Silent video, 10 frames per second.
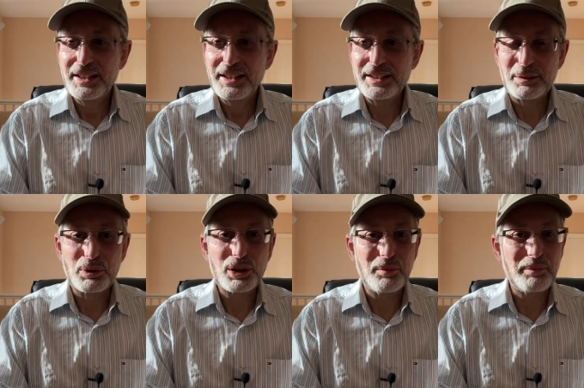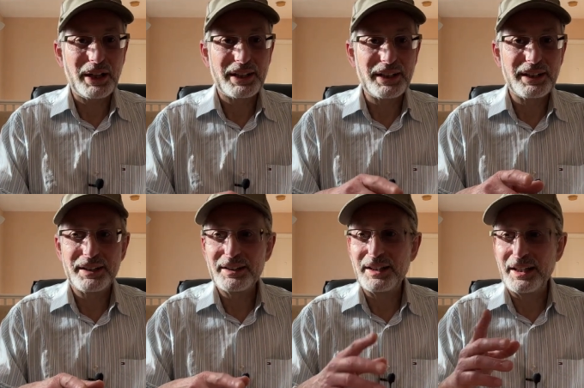and then we'll come back
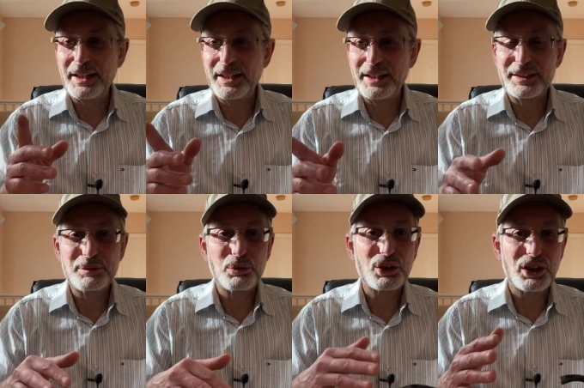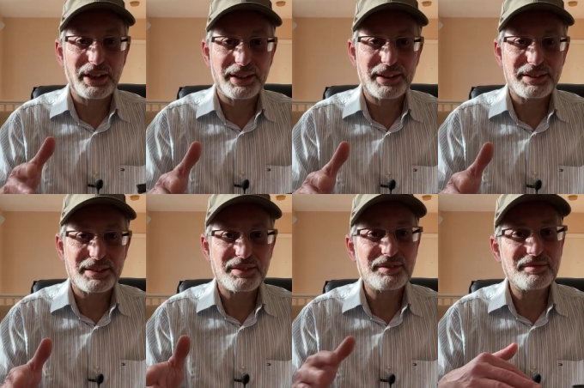here and we'll clean
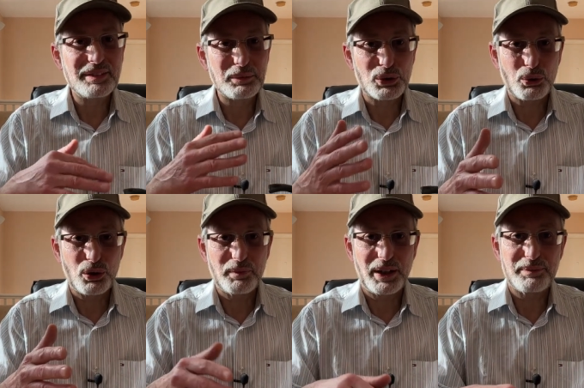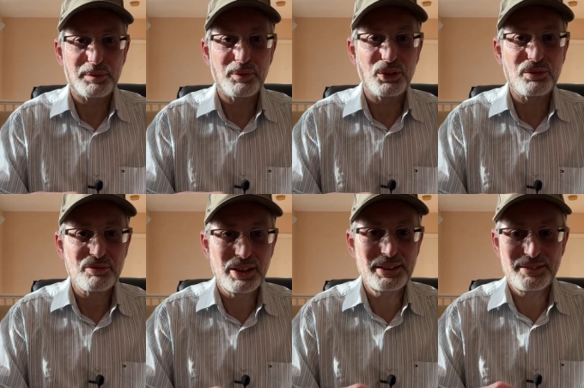it and we'll talk about it a bit more,
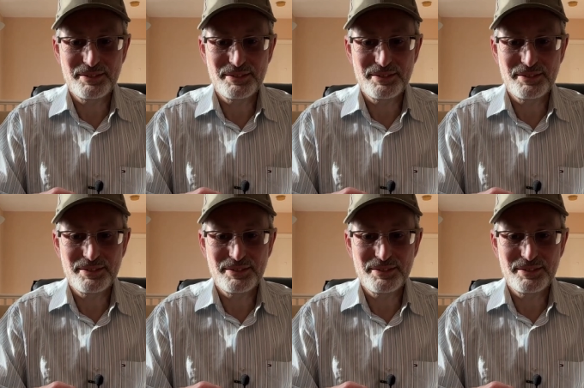right?